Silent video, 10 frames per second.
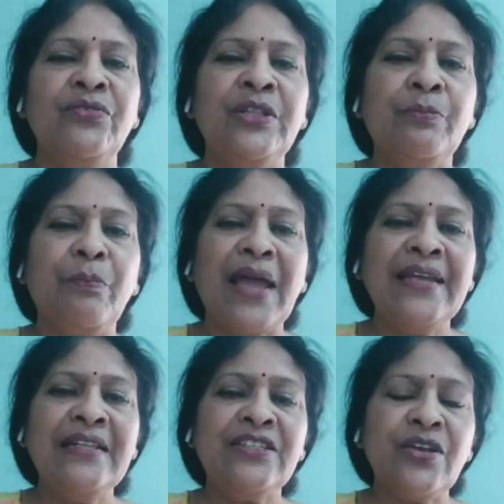with
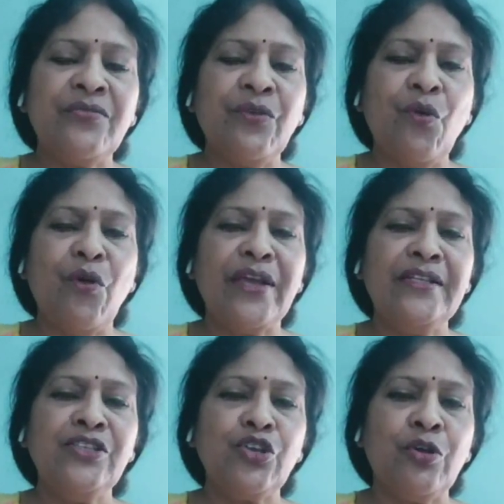piles of
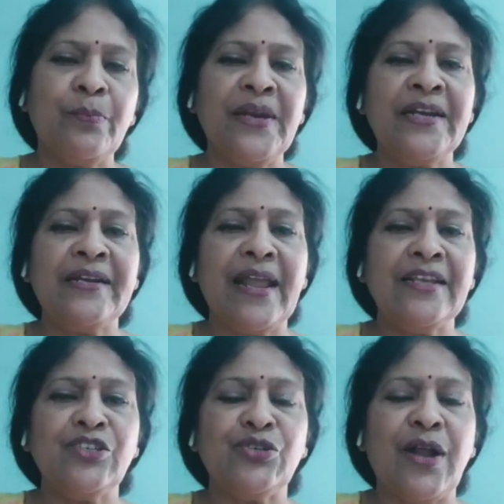coins or
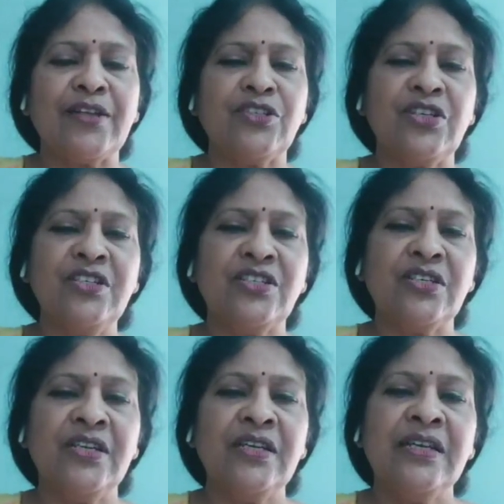plate-like structures